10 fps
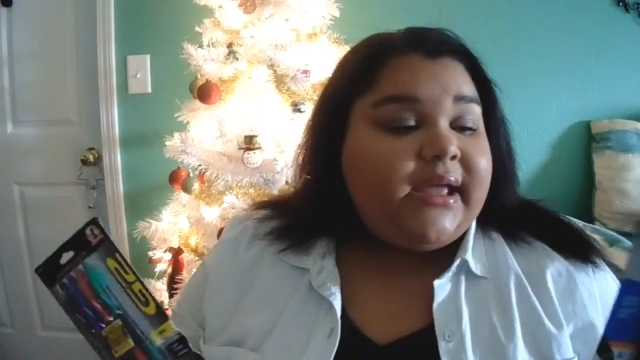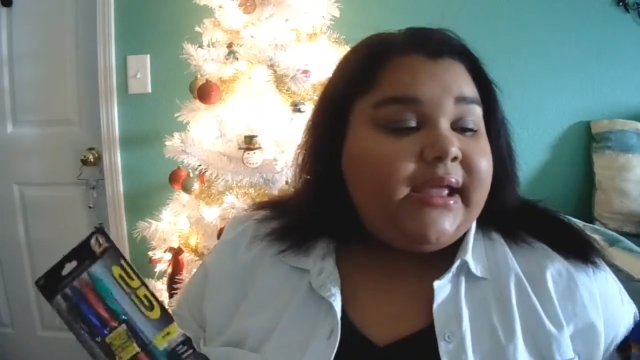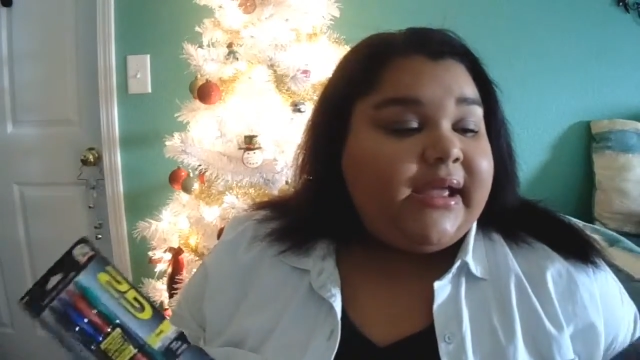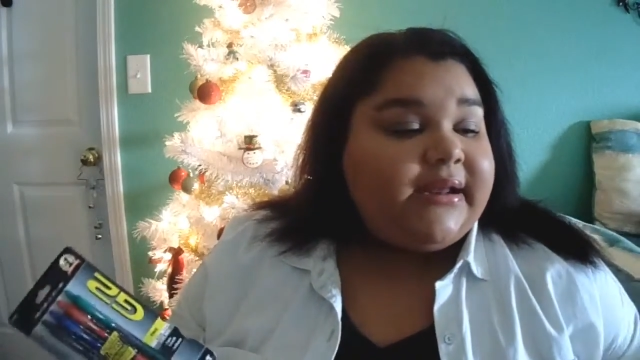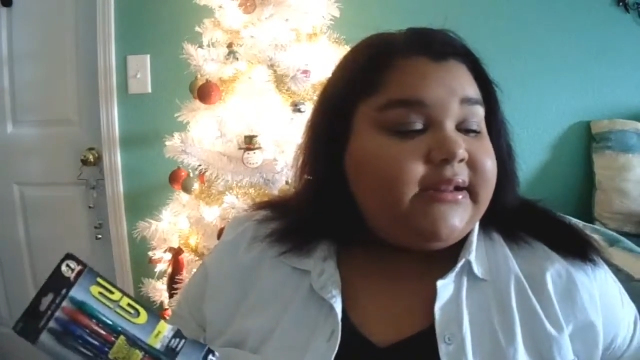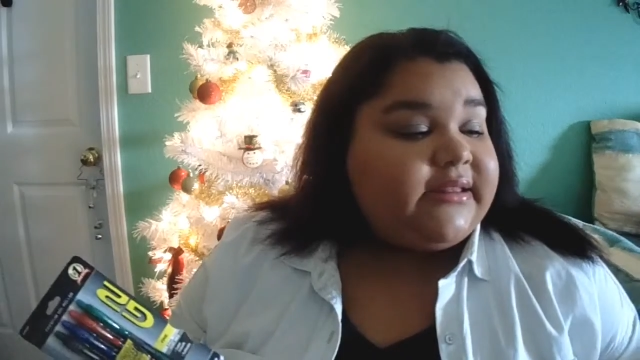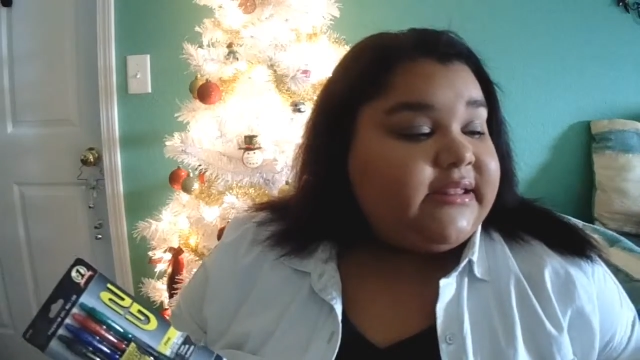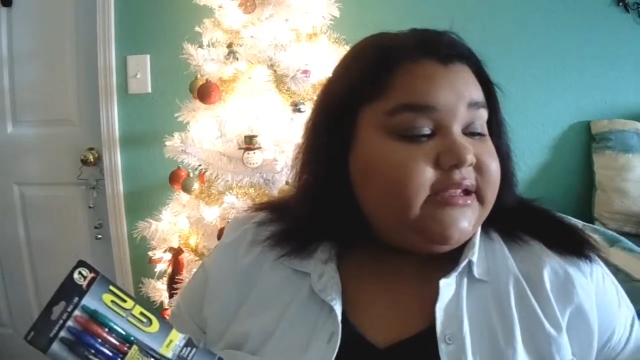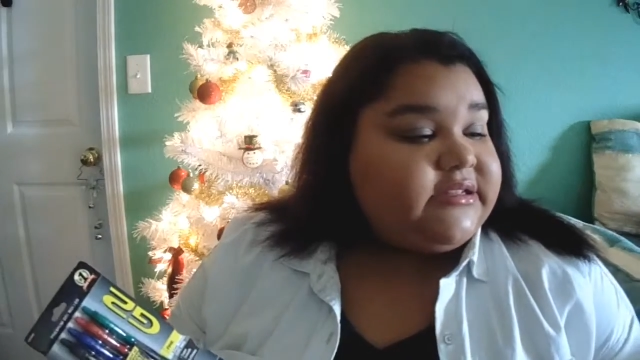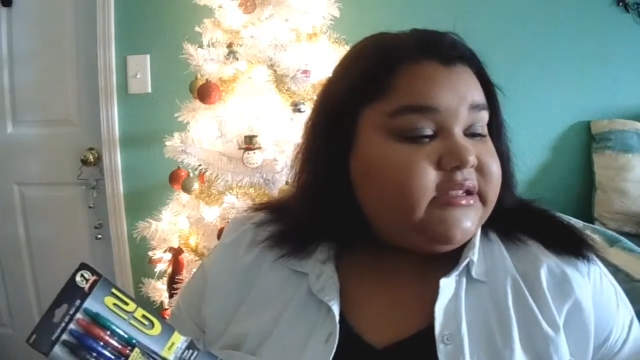and
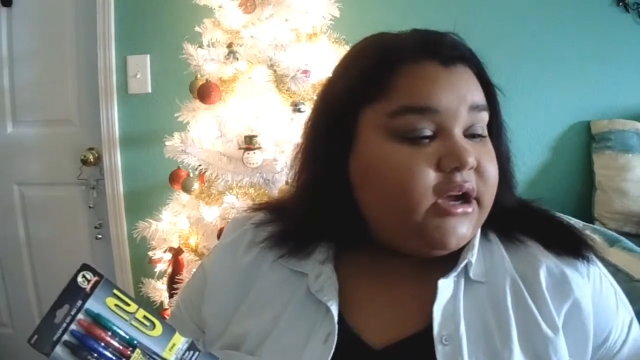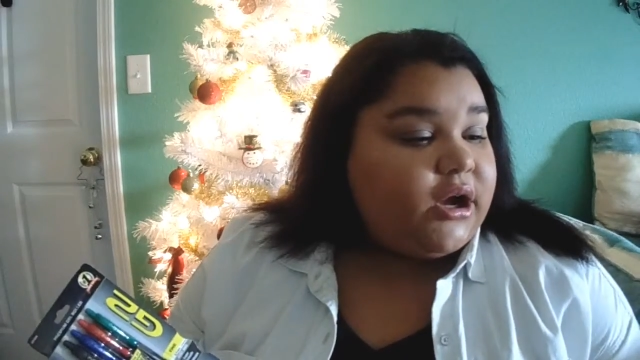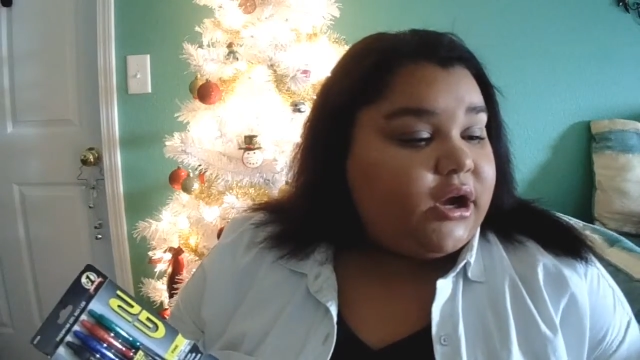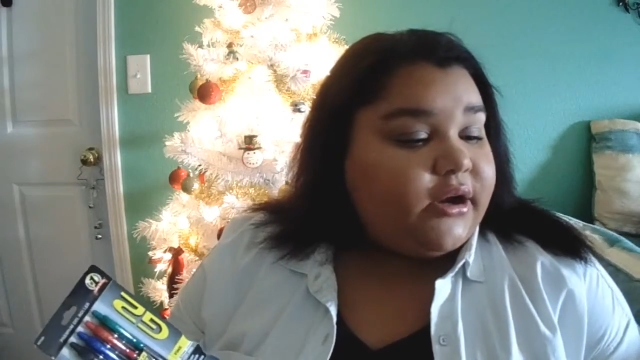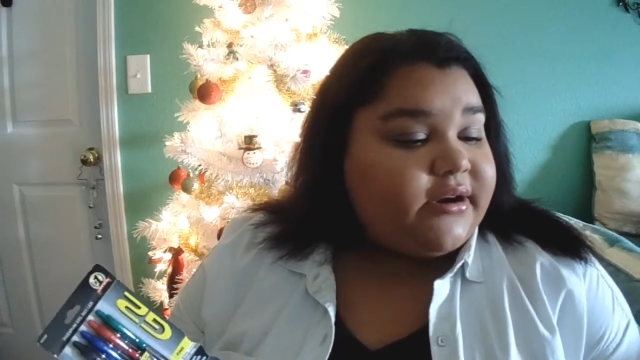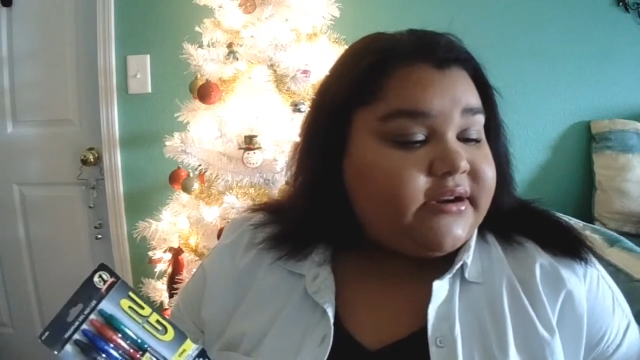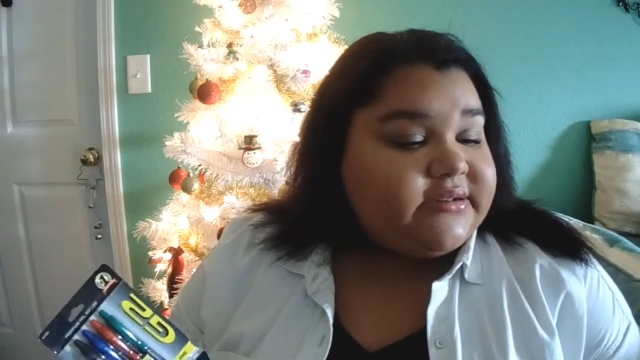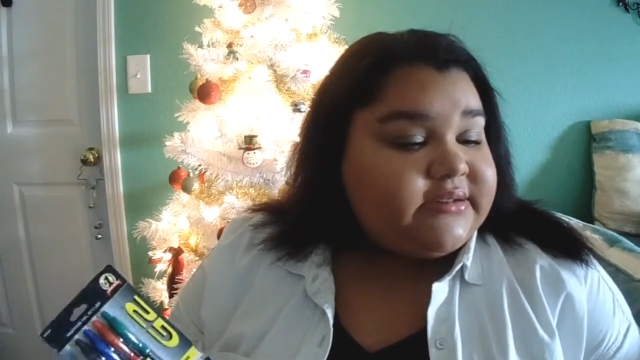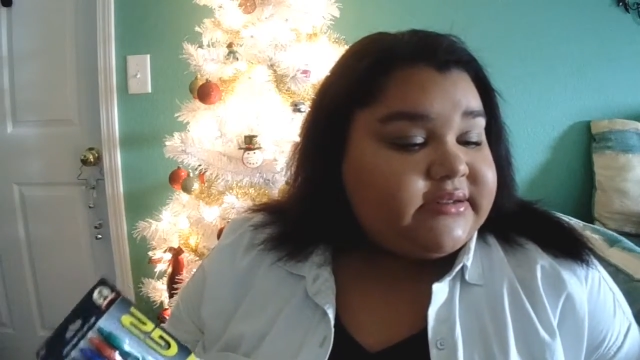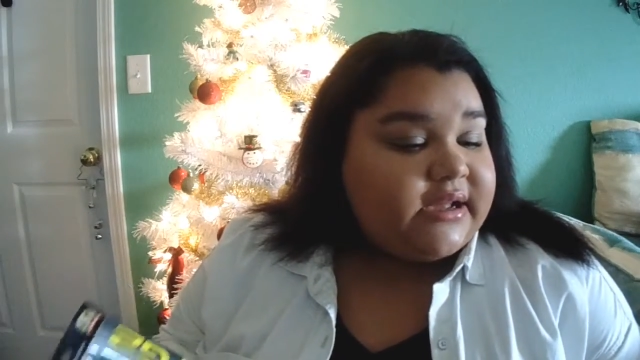these are
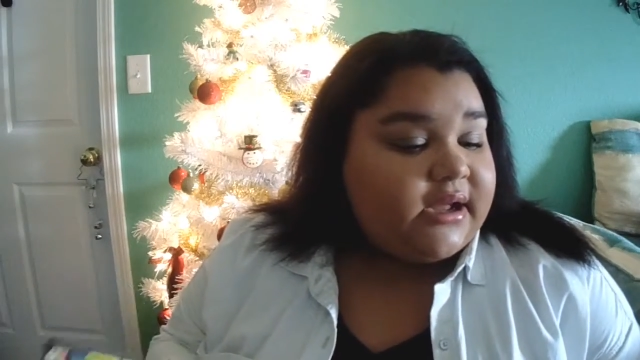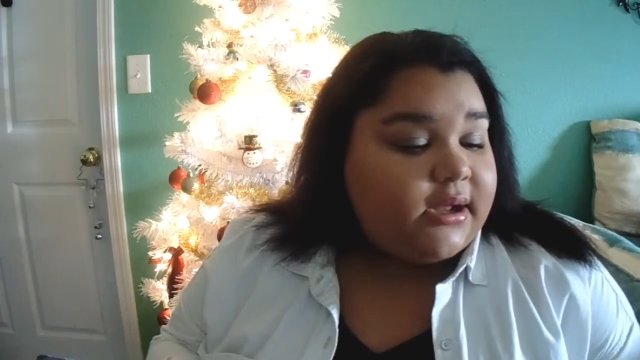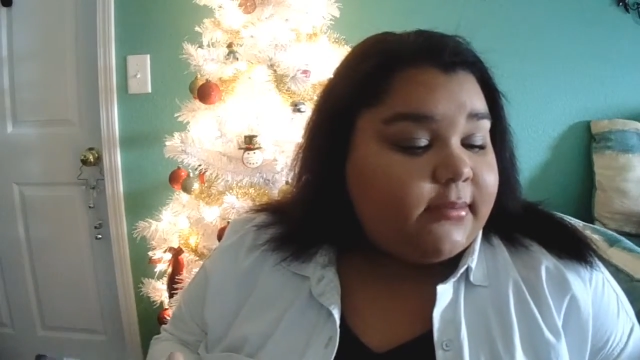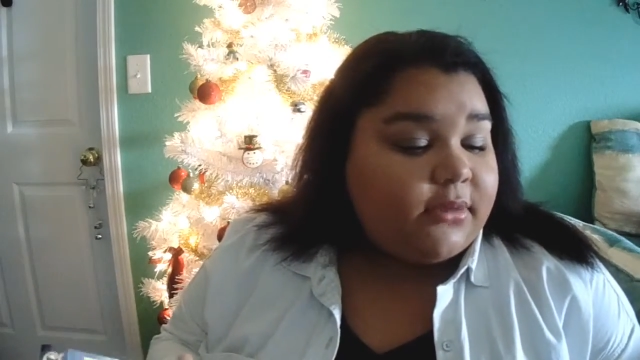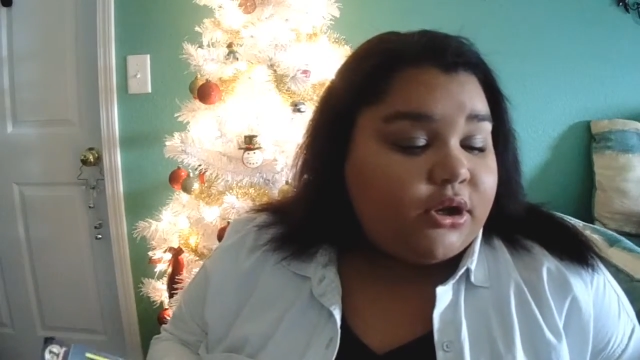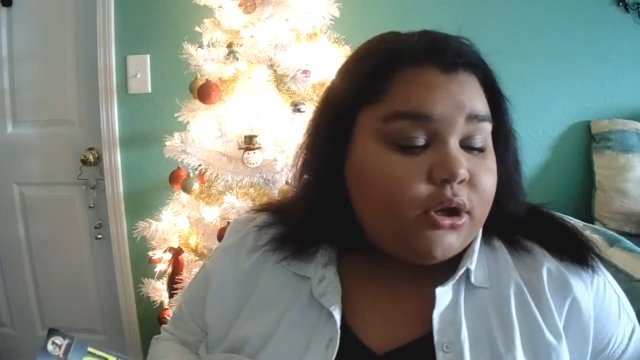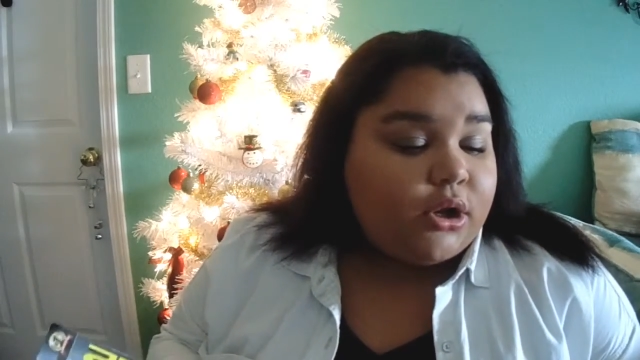some